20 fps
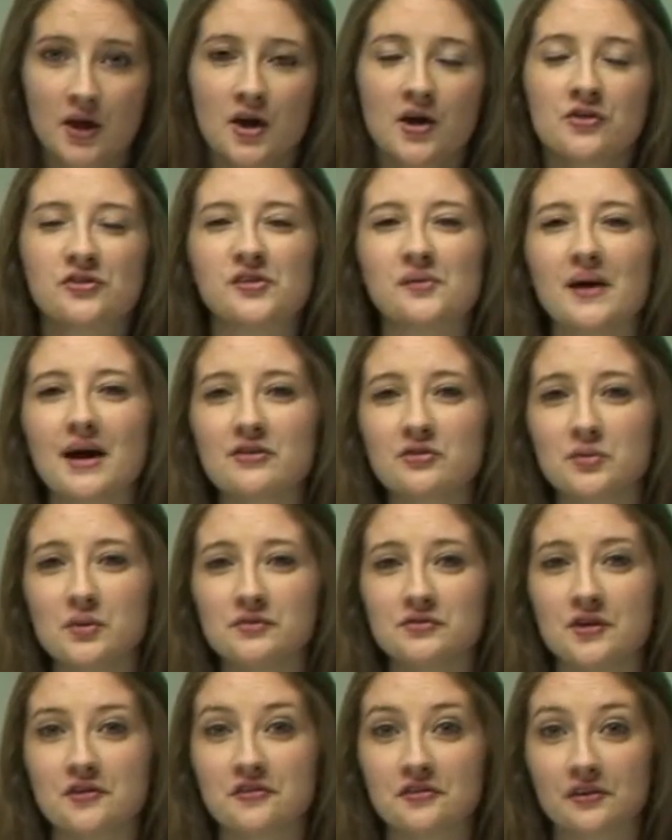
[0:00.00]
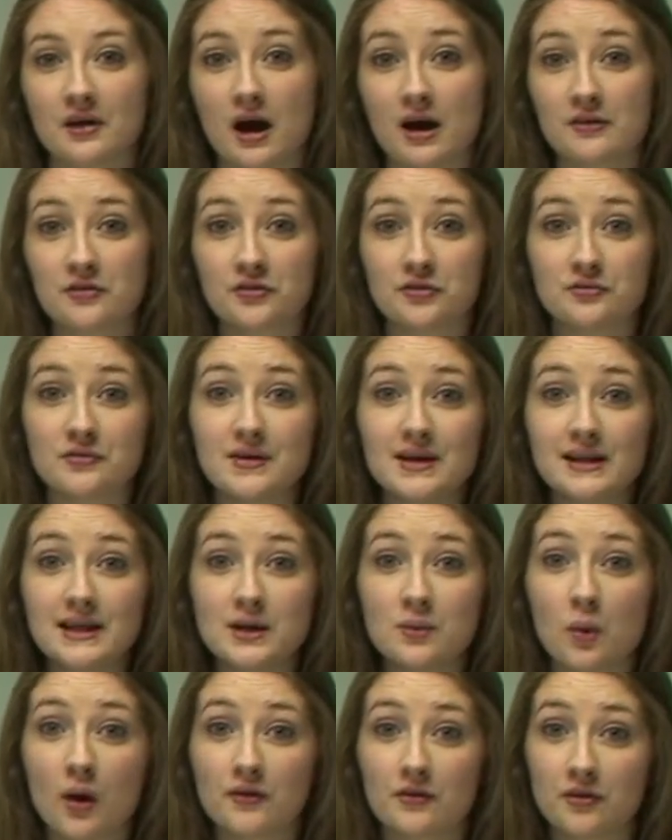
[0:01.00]
So as we've discussed, really
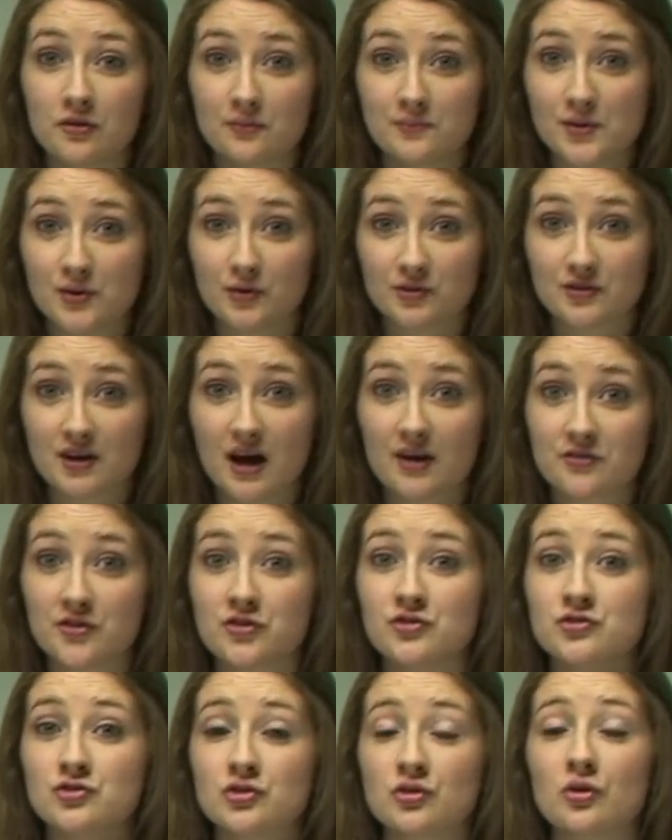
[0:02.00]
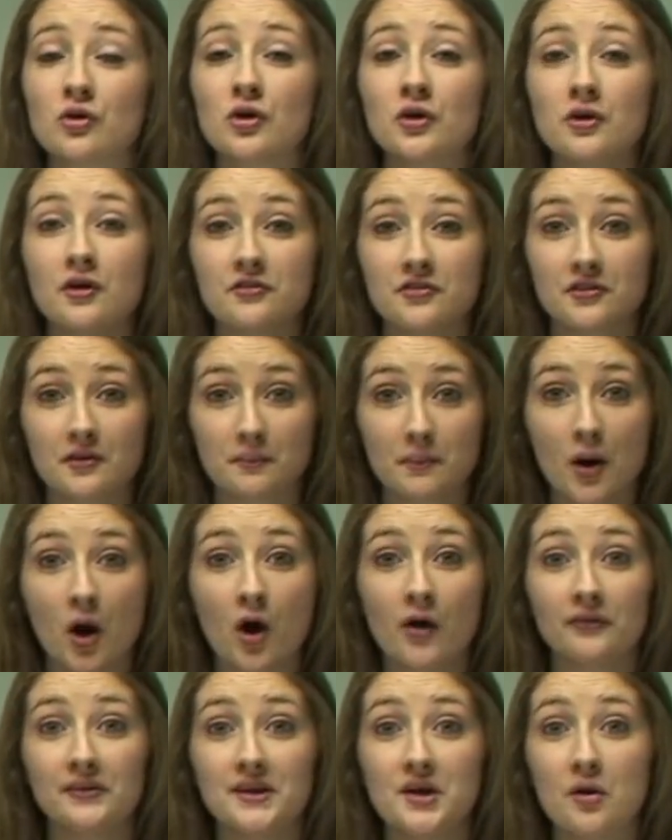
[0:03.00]
what this book does is draws
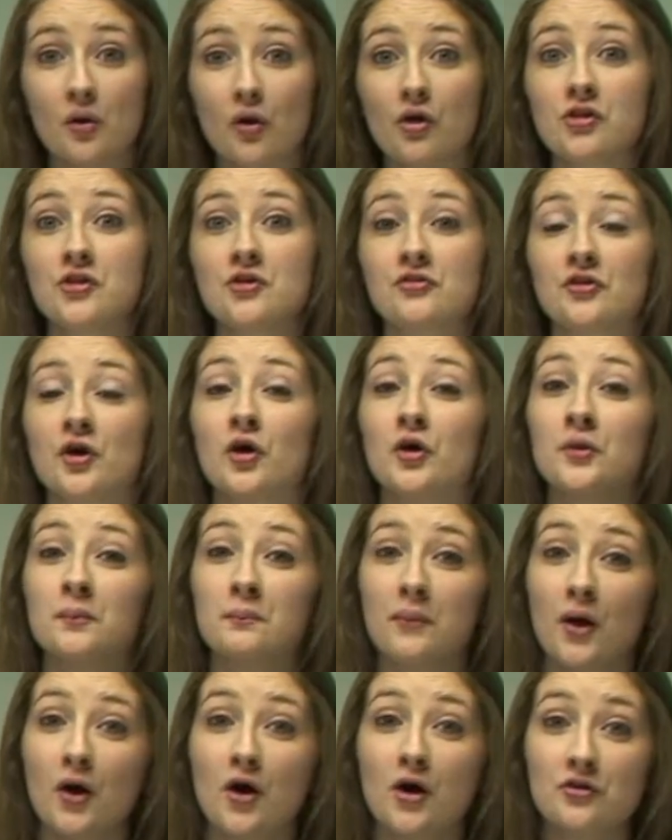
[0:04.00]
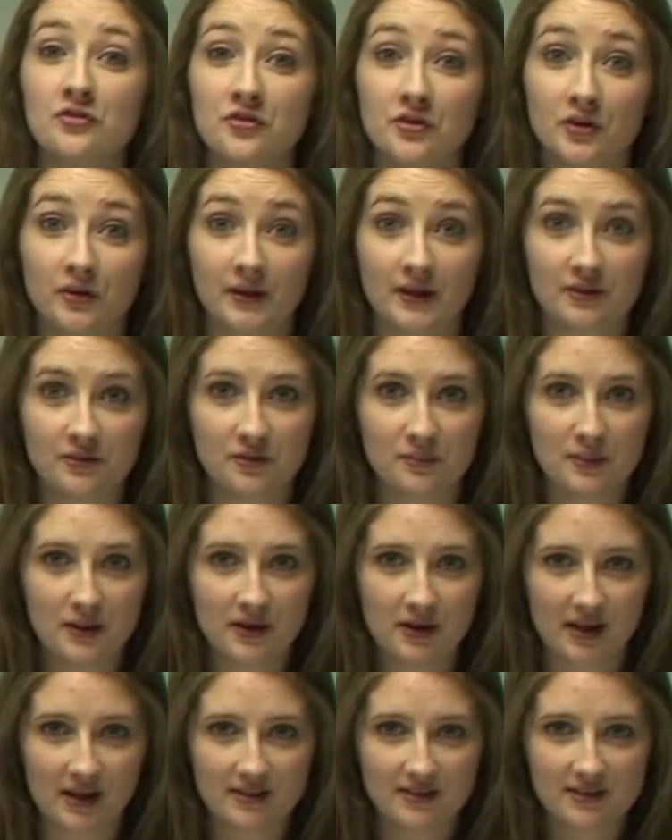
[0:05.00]
upon the author's own personal
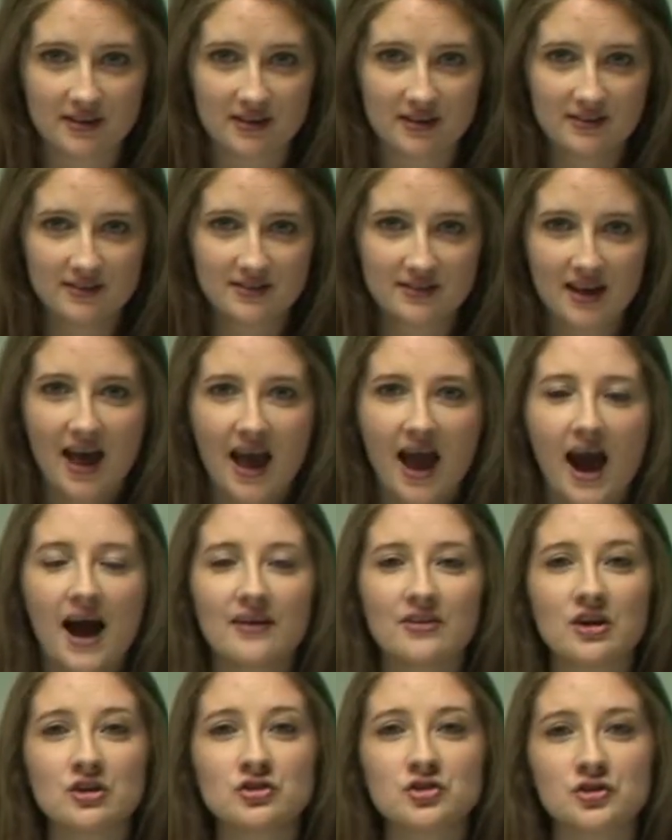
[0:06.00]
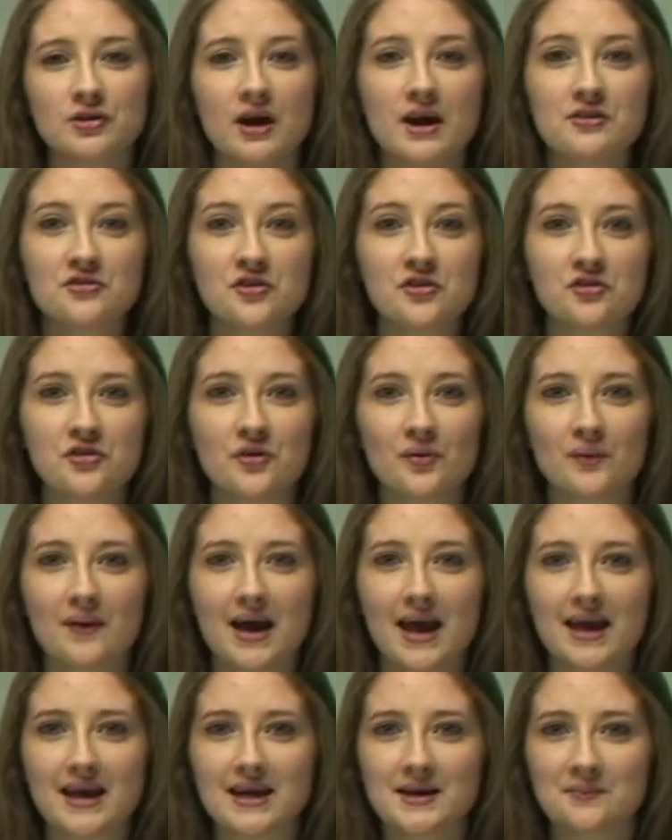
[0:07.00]
experiences and then traces the
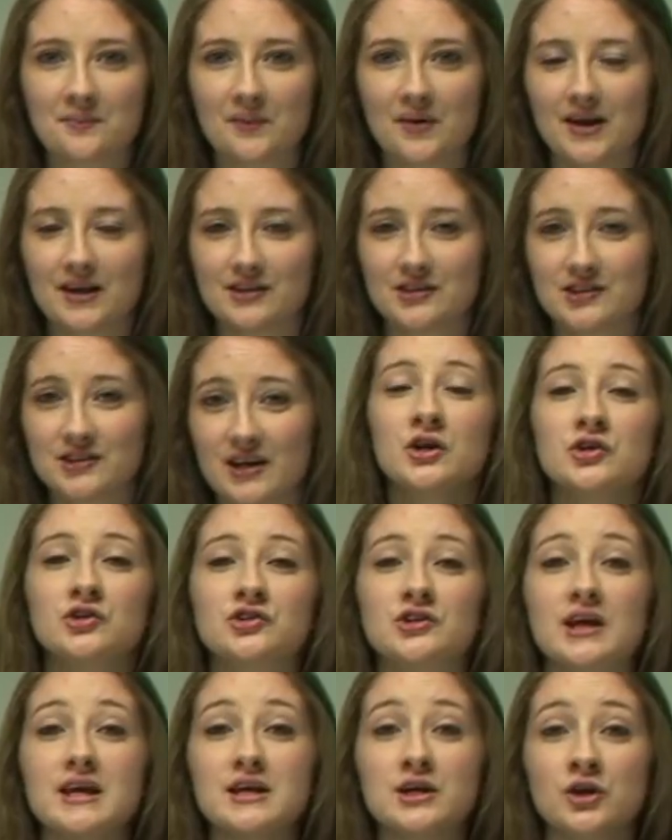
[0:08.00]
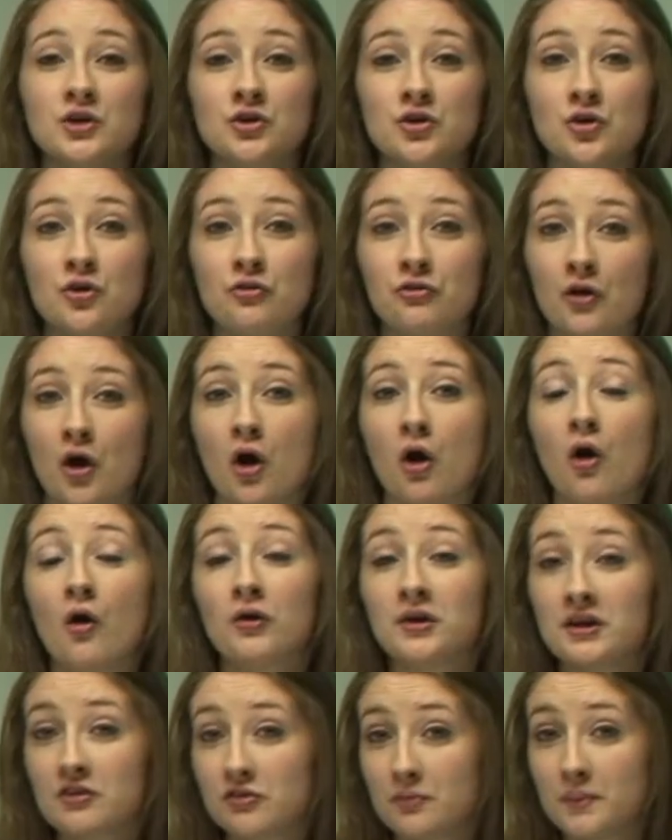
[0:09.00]
way in which she can use her
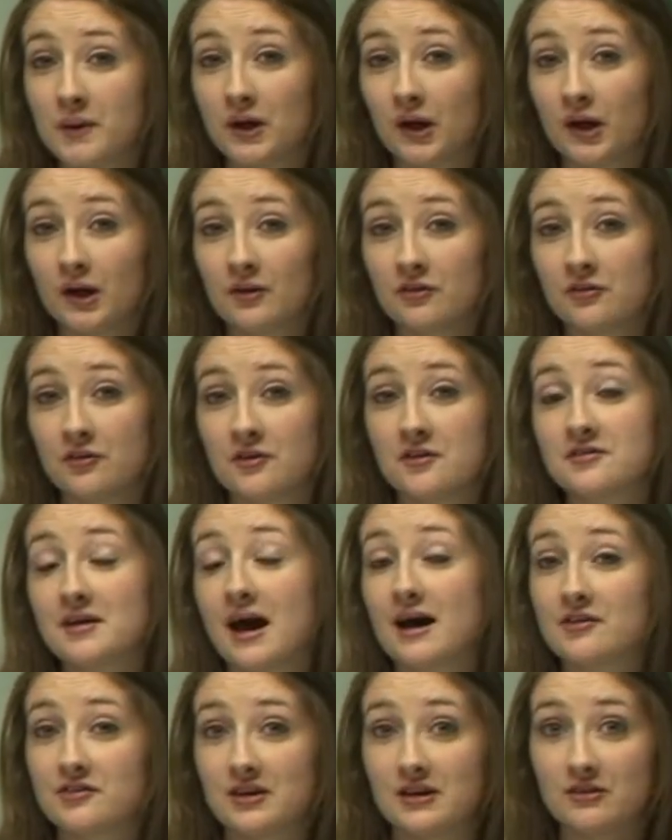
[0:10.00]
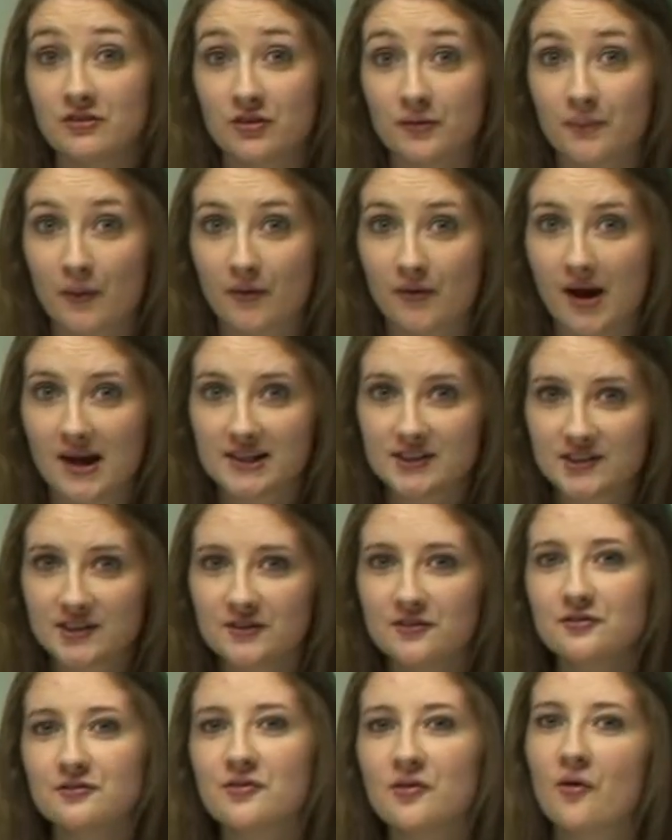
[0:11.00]
own experiences as
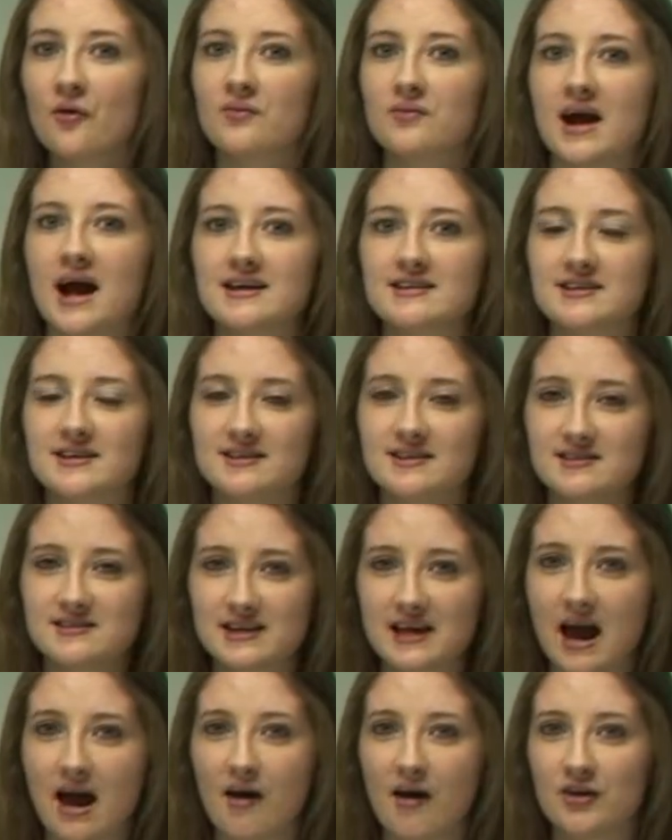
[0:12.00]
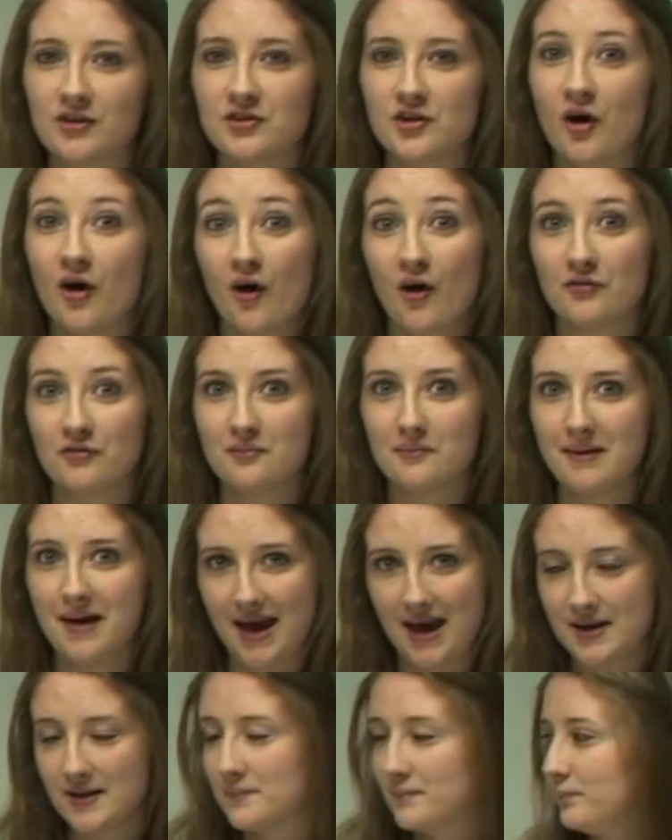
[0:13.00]
inspiration for writing this character of
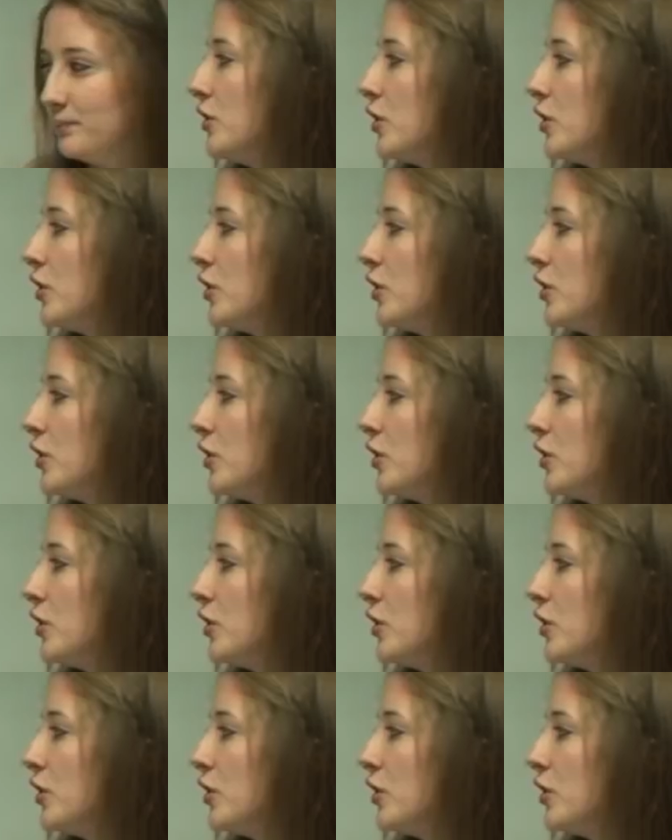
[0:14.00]
May.